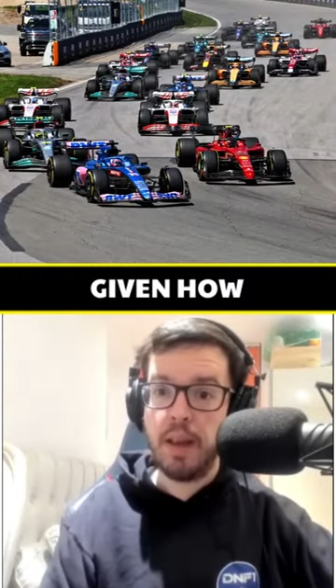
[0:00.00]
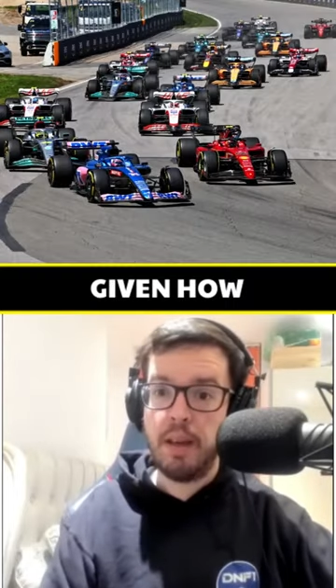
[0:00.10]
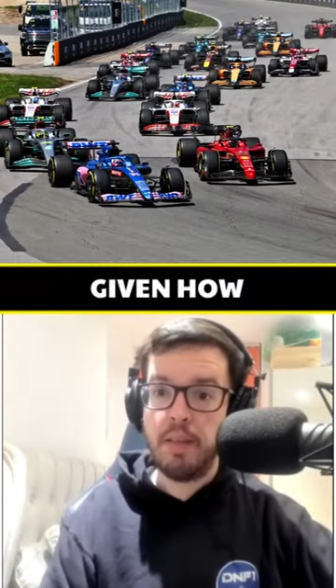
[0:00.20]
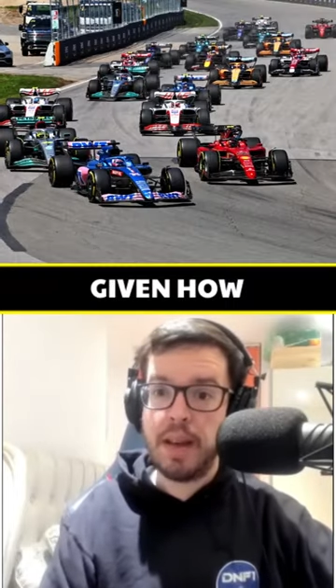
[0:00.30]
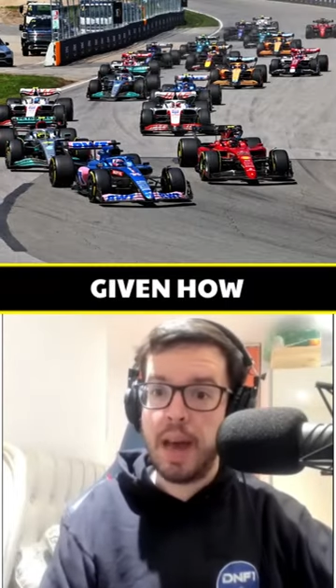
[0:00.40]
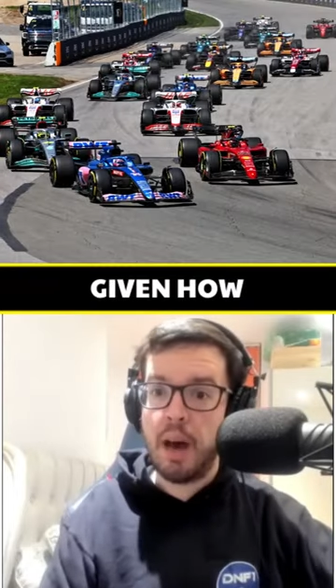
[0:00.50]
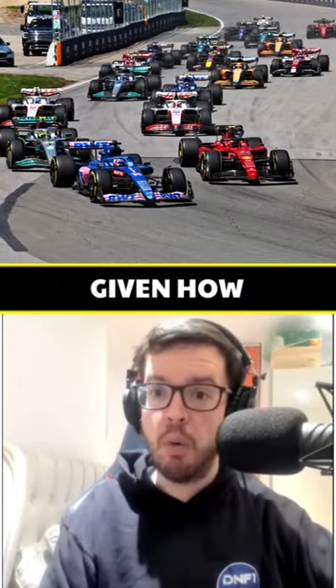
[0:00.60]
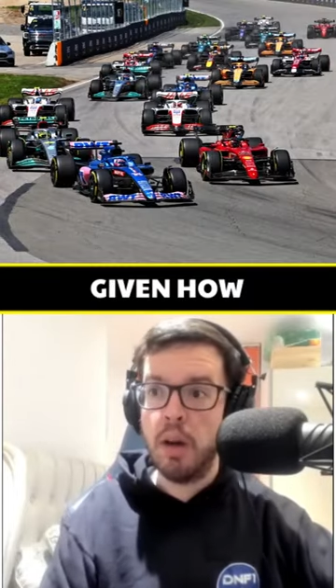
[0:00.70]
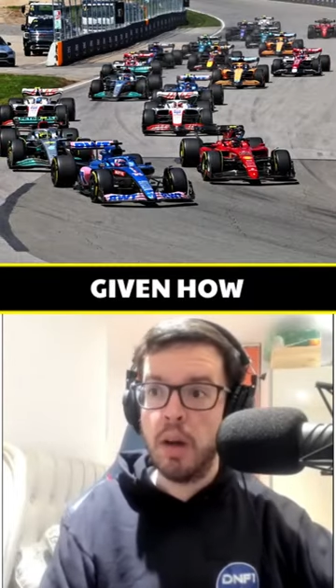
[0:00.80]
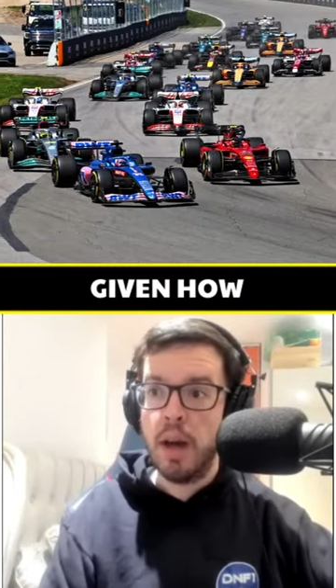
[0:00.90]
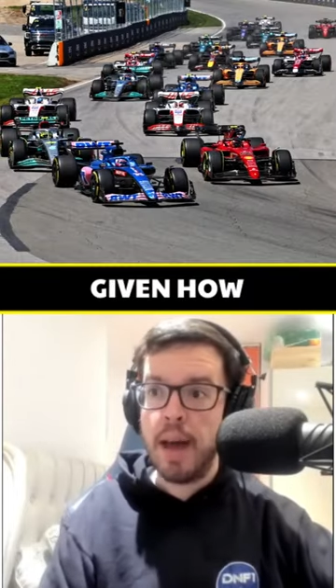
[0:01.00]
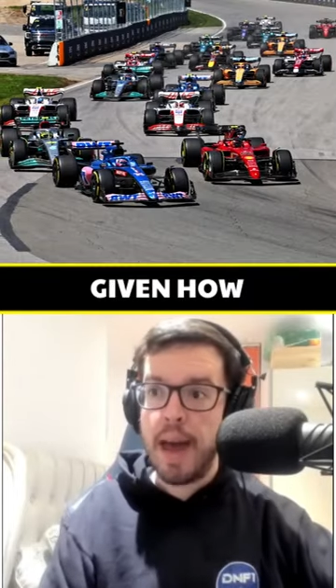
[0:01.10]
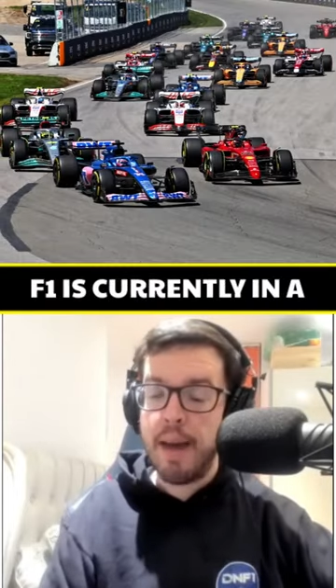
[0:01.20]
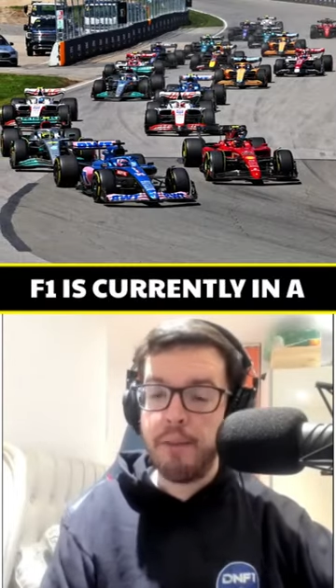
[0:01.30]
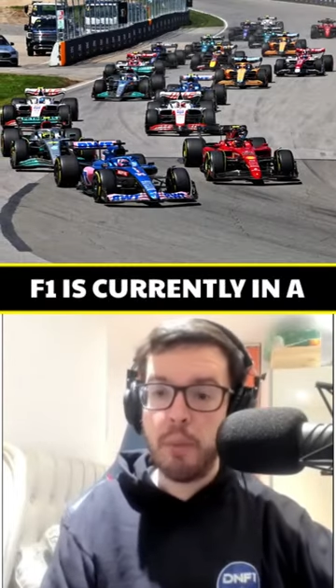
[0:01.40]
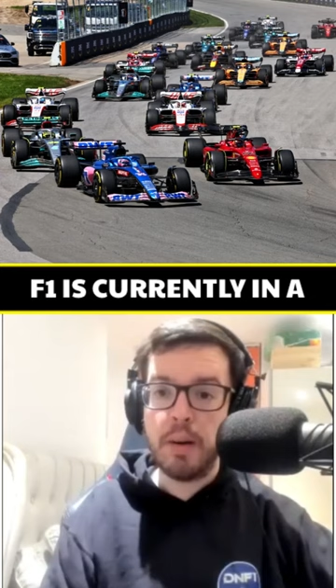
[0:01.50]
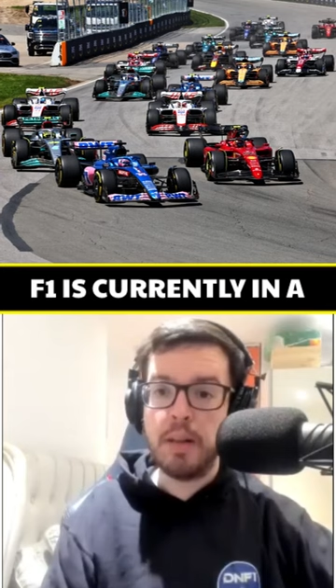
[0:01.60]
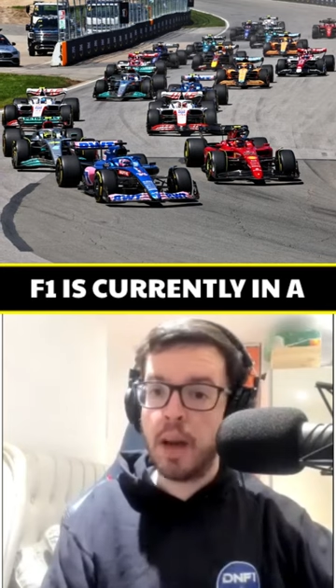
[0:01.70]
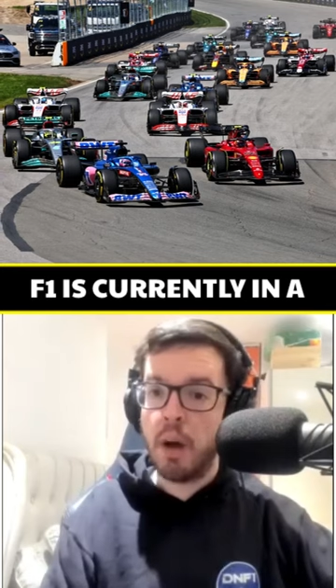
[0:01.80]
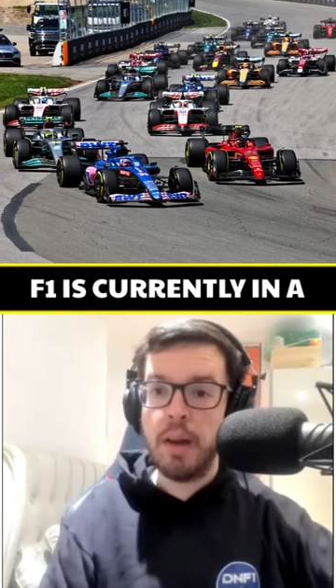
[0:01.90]
given how F one
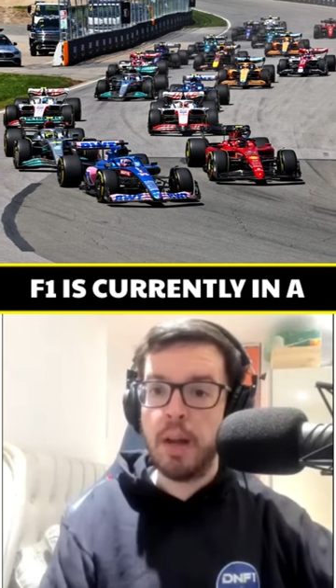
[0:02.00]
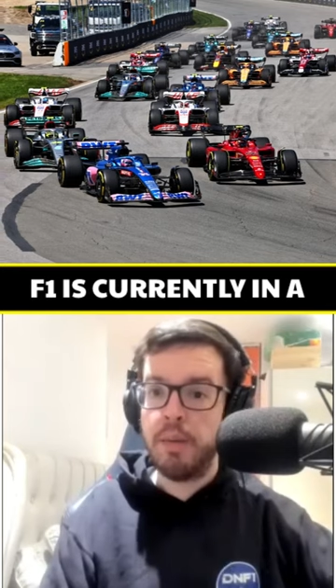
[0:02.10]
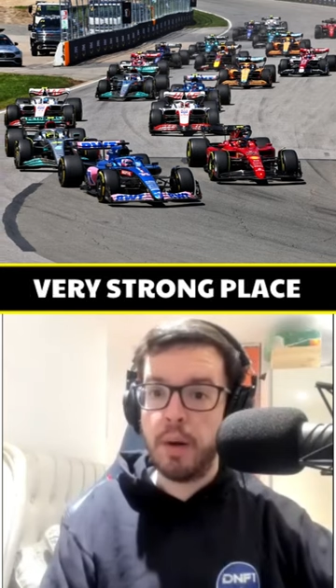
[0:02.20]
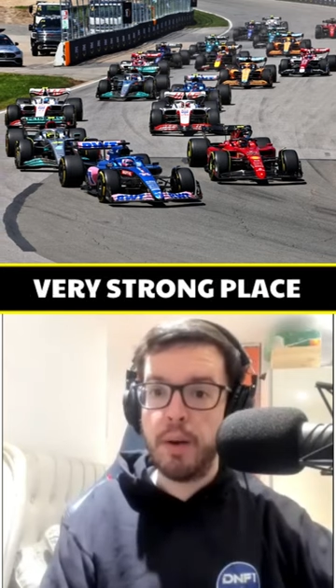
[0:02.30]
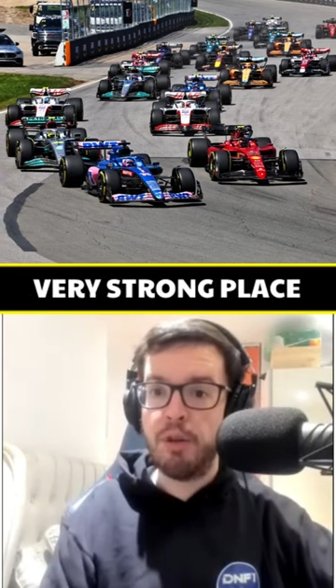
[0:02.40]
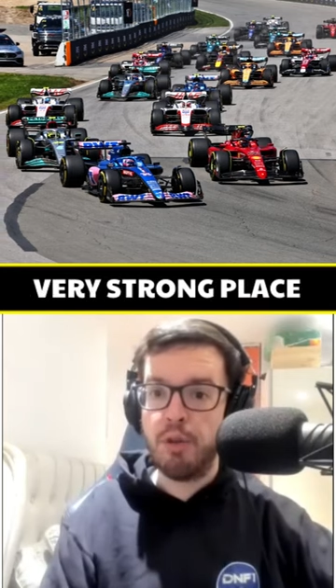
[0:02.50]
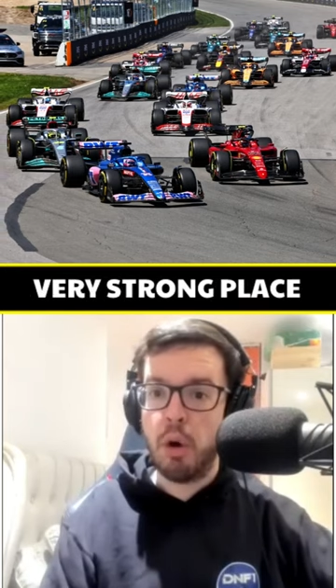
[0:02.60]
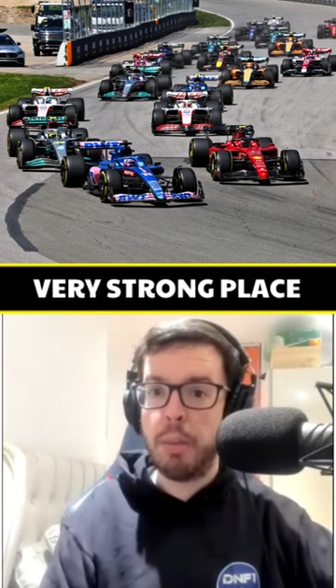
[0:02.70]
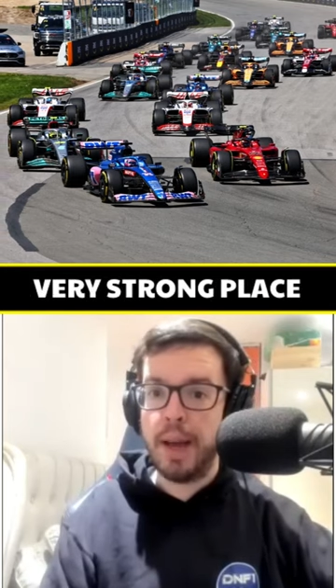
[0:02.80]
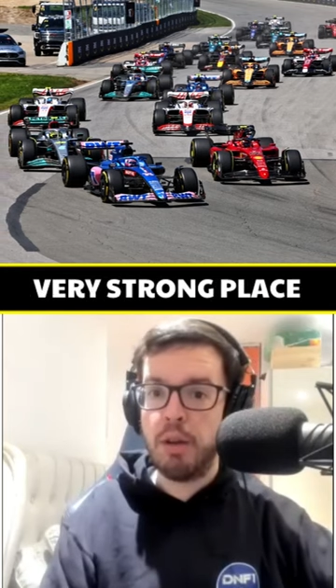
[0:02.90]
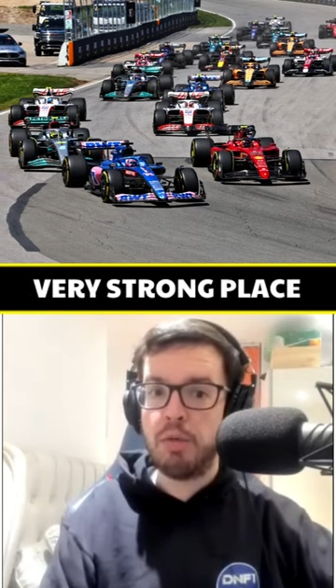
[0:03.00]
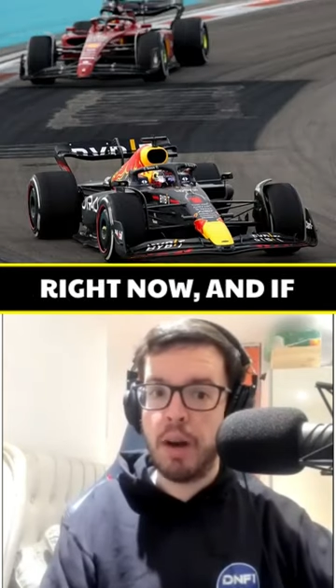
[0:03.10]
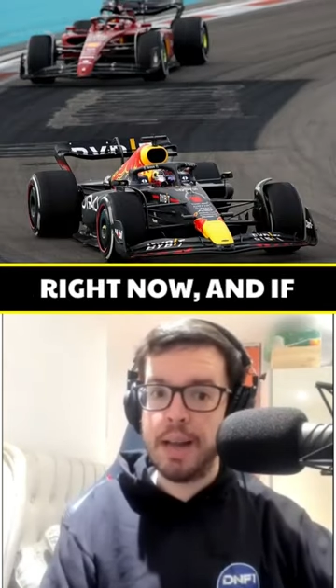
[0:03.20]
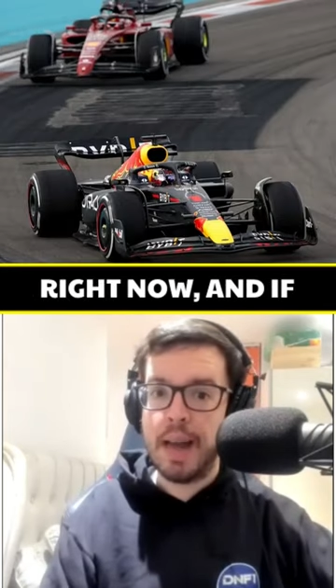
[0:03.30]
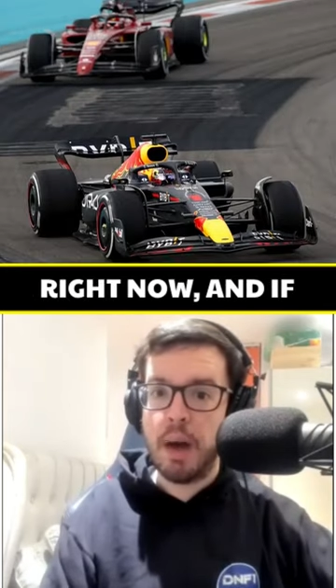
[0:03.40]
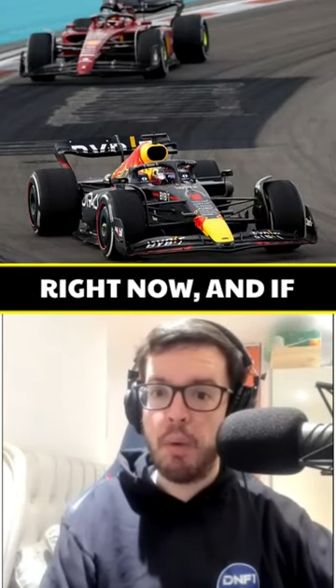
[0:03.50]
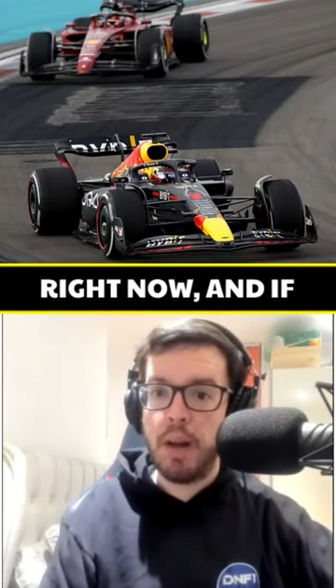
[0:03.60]
is currently in a very strong place right now.